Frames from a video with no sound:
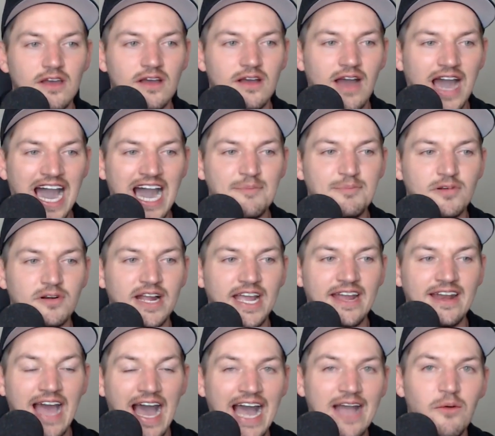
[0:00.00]

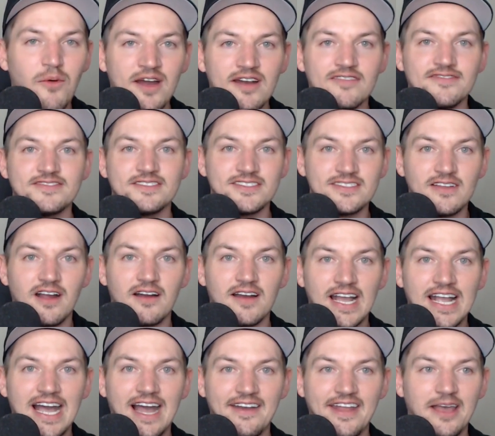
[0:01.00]
operate, I want to start a
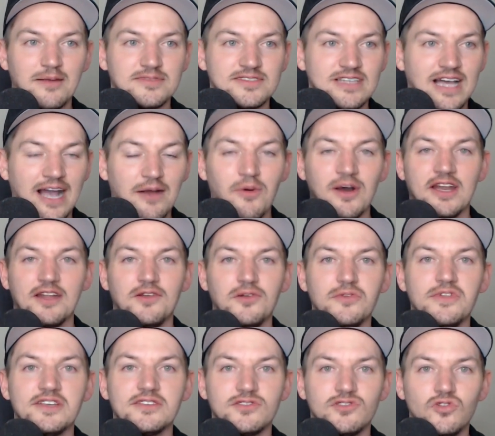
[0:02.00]
goddamn, so I want to do
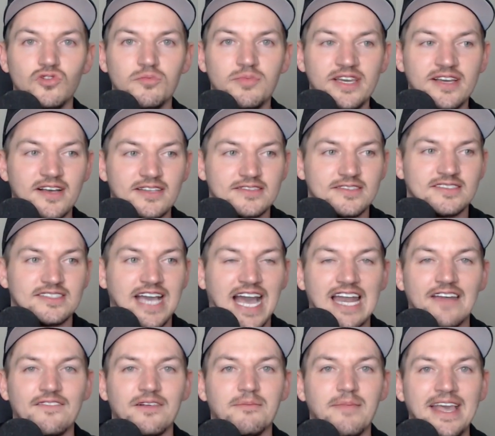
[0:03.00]
this too, because it's kind
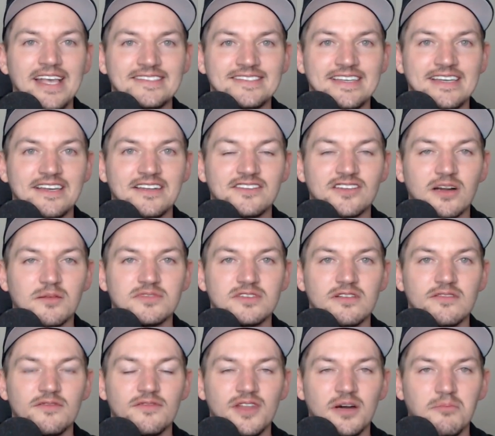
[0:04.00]
of amazing in terms
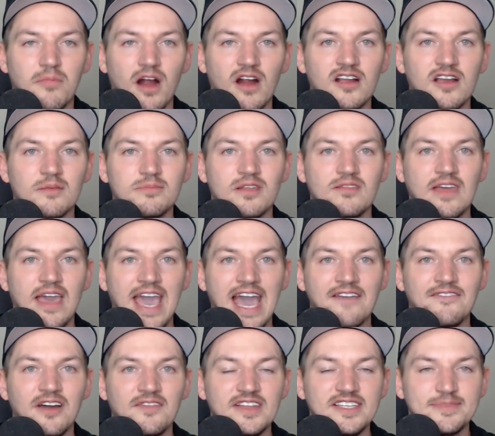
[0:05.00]
of the markup that they
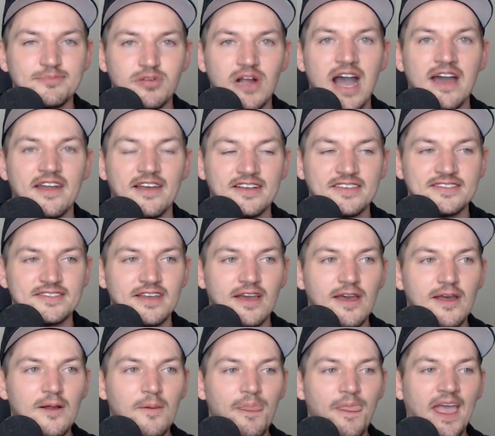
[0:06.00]
have on these products.
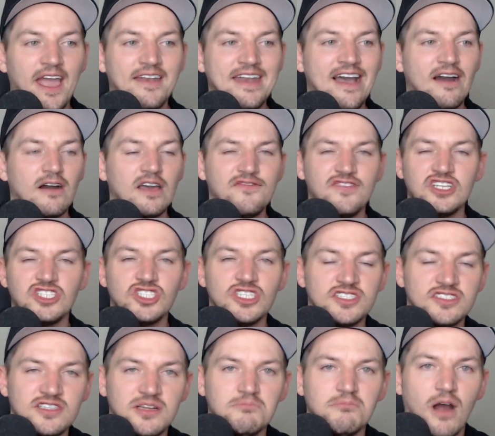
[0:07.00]
And now if it's
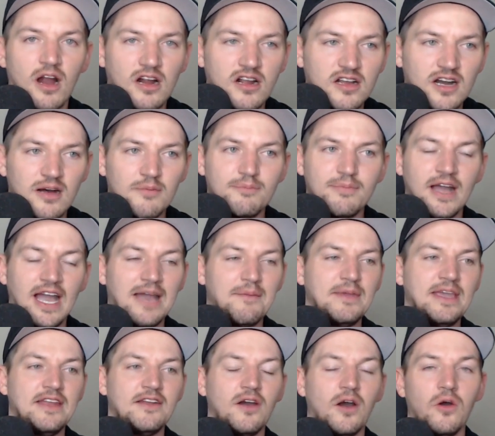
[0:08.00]
just the markup, I
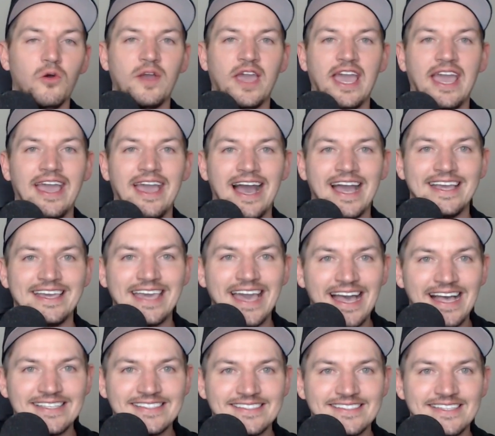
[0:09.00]
mean, okay, I
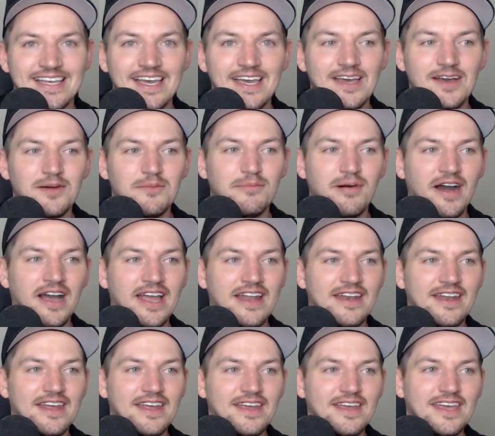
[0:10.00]
guess,
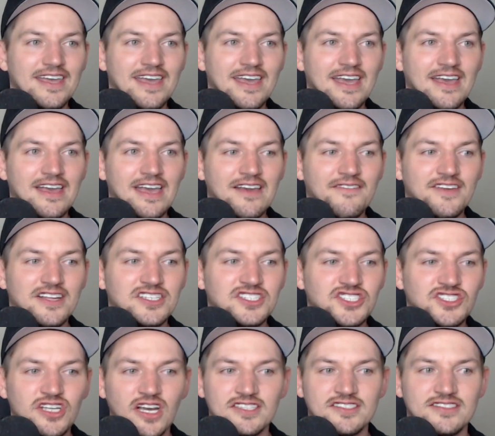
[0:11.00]
but if it's
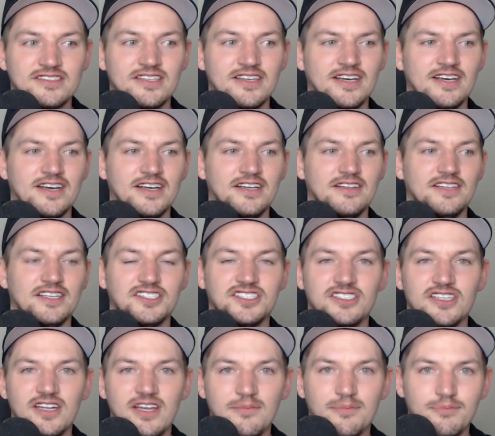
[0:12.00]
just the the
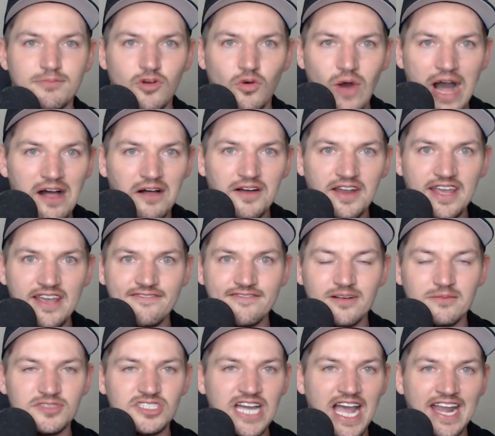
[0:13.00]
shitty quality
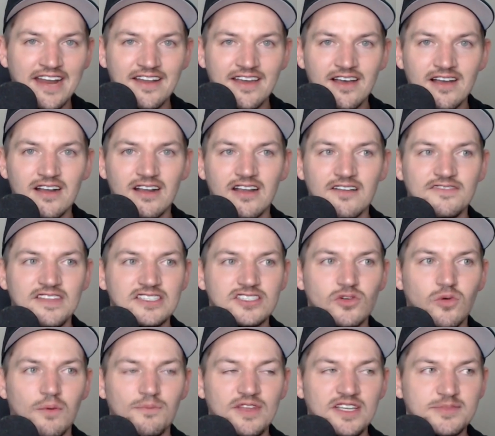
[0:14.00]
from China, or if these
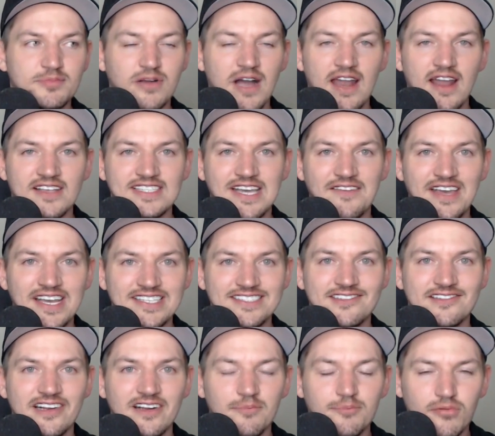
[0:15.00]
these products have a
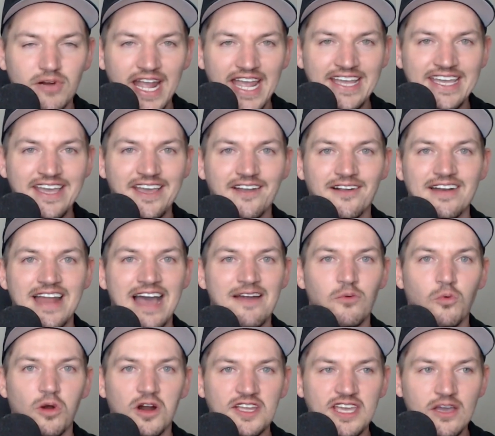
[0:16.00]
history of breaking or not
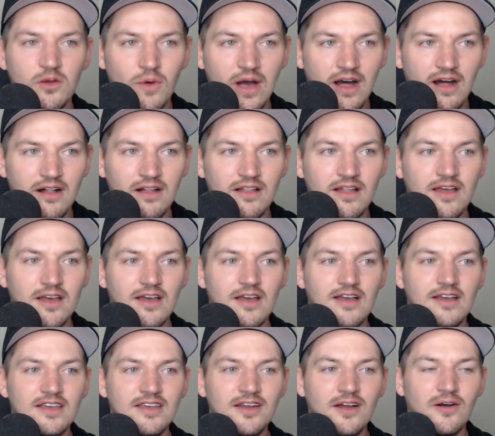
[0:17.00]
working well,
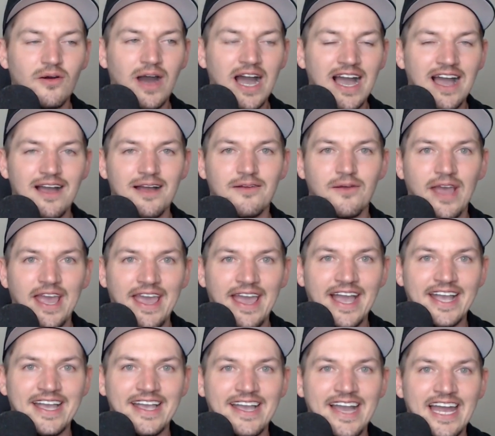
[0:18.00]
you know, I, okay, I
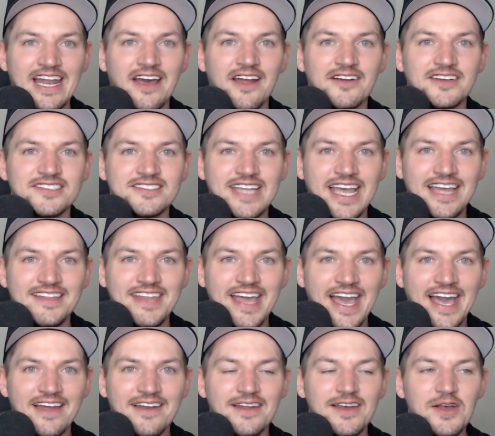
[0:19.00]
can kind of understand
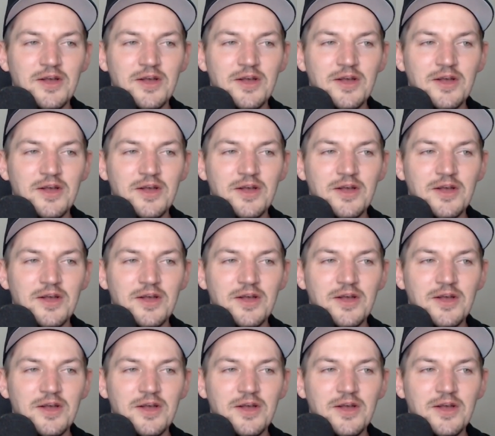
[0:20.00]
that.